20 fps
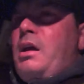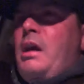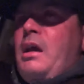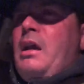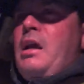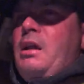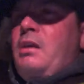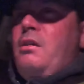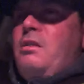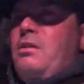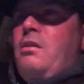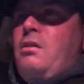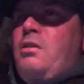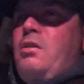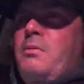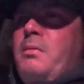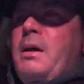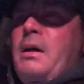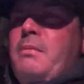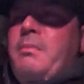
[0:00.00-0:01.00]
and
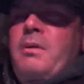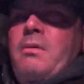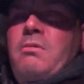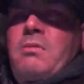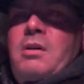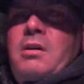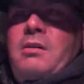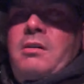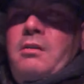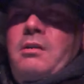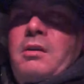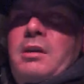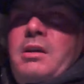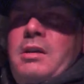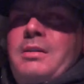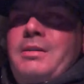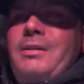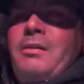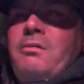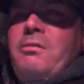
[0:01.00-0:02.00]
you might be wondering,
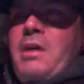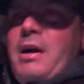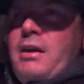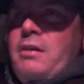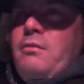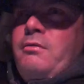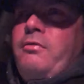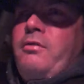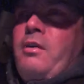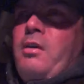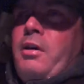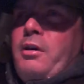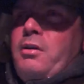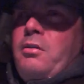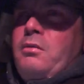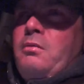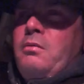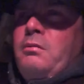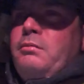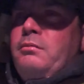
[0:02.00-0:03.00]
is it right for
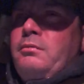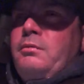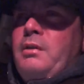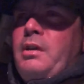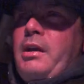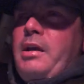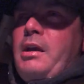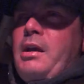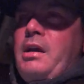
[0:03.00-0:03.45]
you?